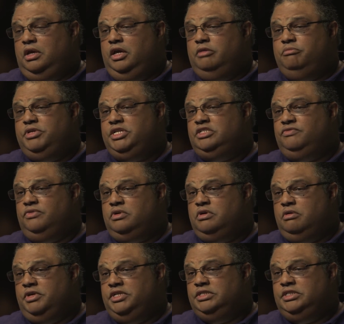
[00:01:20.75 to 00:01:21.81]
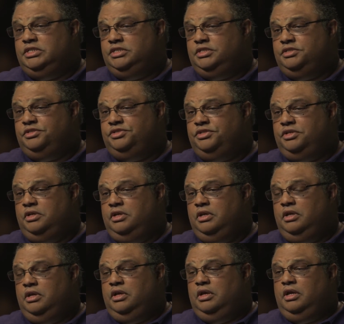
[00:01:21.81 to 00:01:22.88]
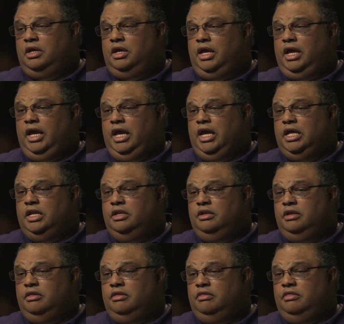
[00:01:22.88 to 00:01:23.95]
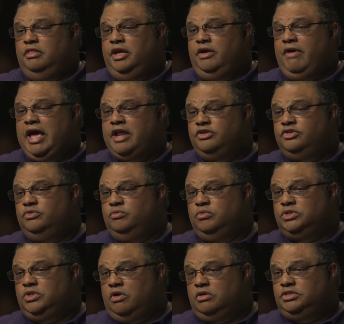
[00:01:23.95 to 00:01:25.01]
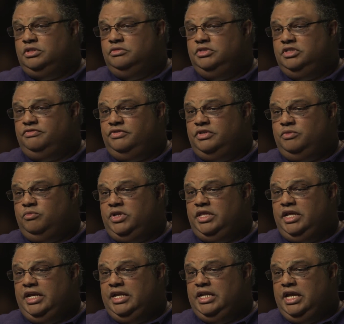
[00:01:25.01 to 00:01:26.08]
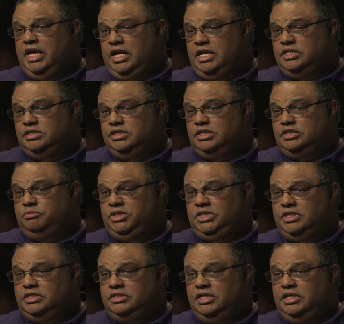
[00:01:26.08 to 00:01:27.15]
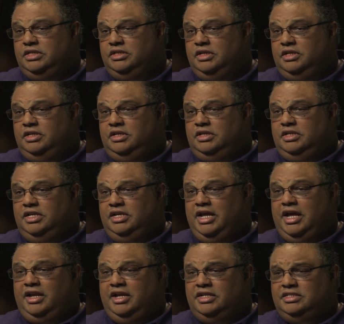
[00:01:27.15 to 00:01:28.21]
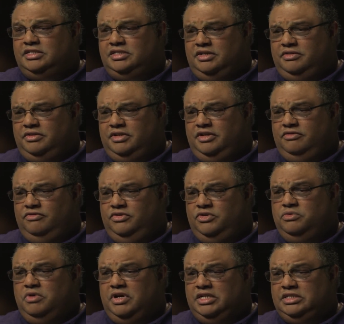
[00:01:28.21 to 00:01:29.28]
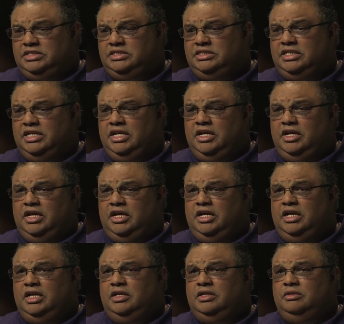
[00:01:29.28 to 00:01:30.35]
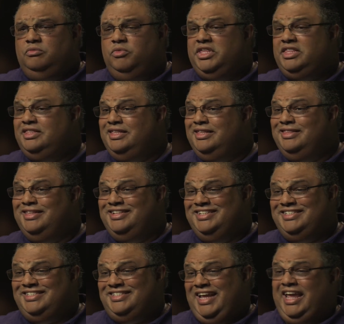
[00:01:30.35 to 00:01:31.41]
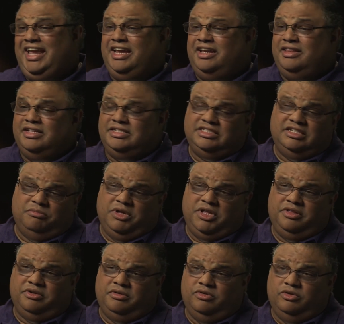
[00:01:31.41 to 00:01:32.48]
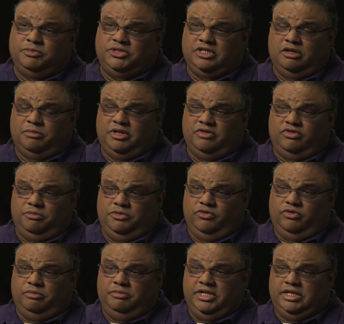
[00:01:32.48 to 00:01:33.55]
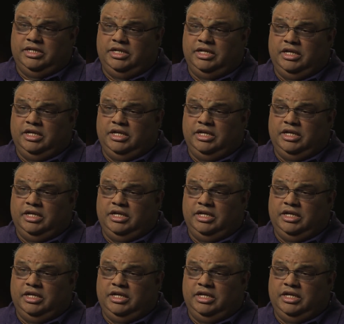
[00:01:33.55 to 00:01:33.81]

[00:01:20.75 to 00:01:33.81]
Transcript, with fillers: and peaceful coexistence. And their attitude was also different when they engaged us because they did not necessarily view us uh, with the disdain that some other groups coming from Europe did,